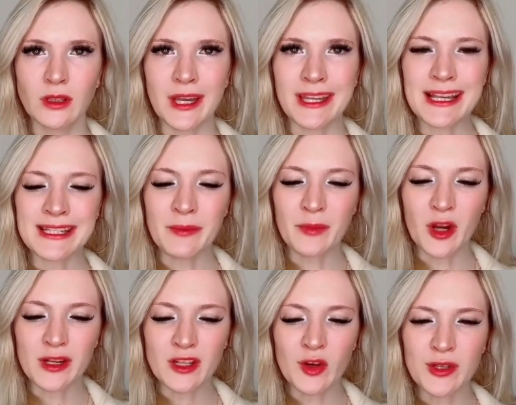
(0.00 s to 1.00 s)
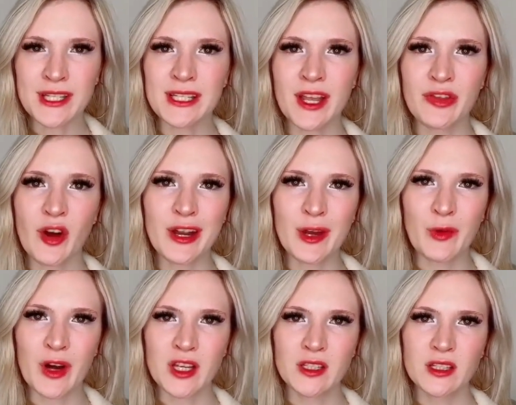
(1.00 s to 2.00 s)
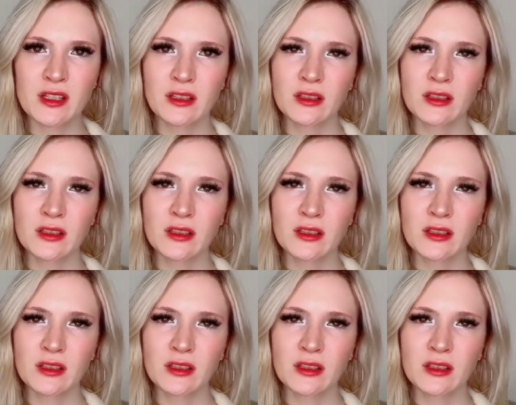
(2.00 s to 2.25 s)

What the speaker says: I guess I'm not as close as I thought I was.